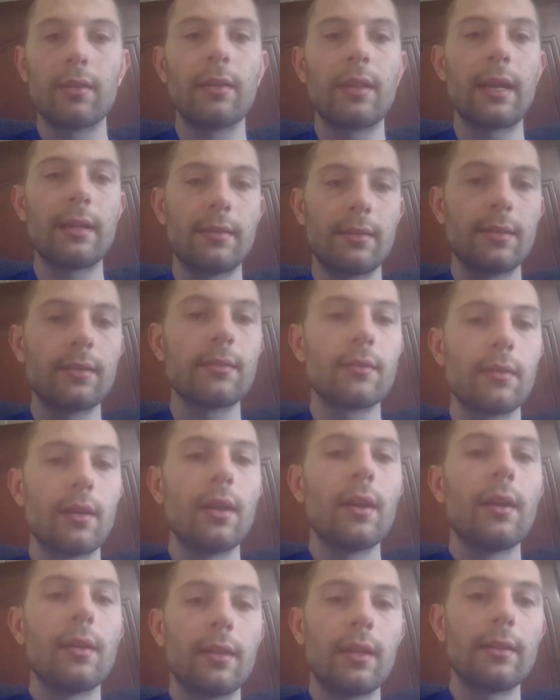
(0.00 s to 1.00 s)

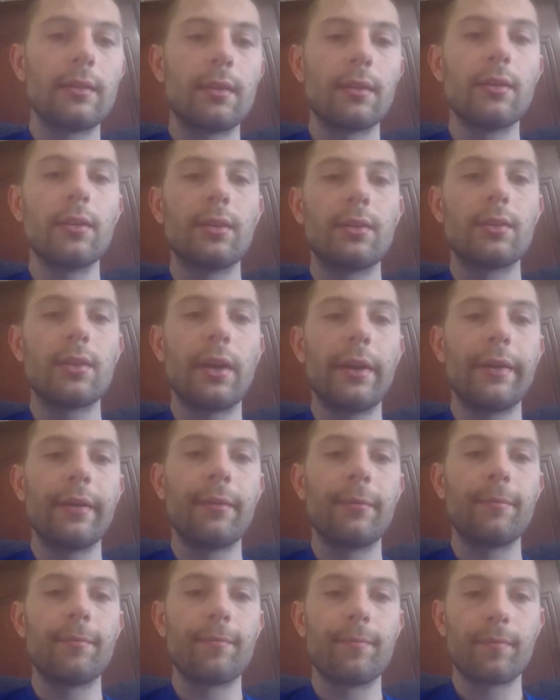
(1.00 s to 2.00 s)
a good
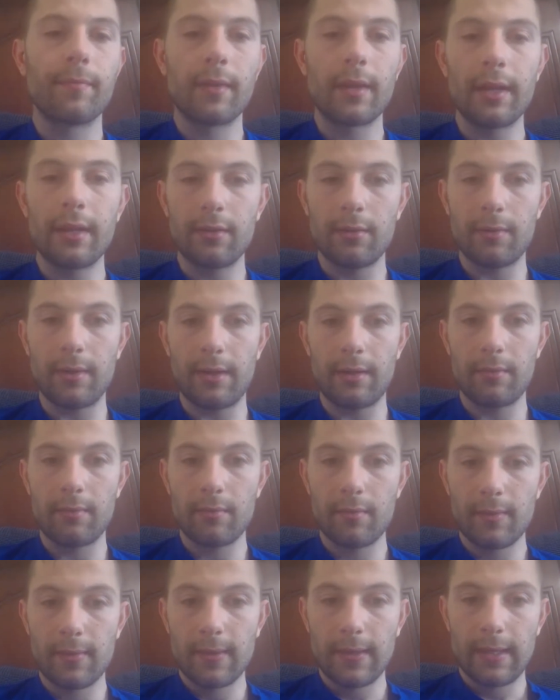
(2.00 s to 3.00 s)
sign anyway.
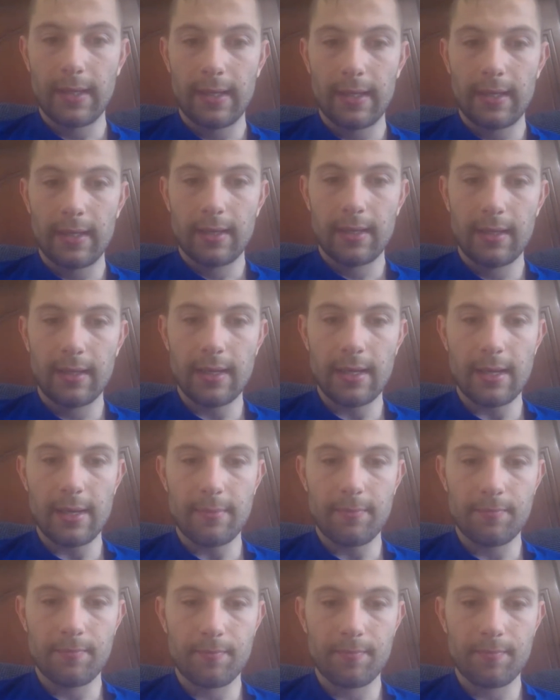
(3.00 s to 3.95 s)
Yeah.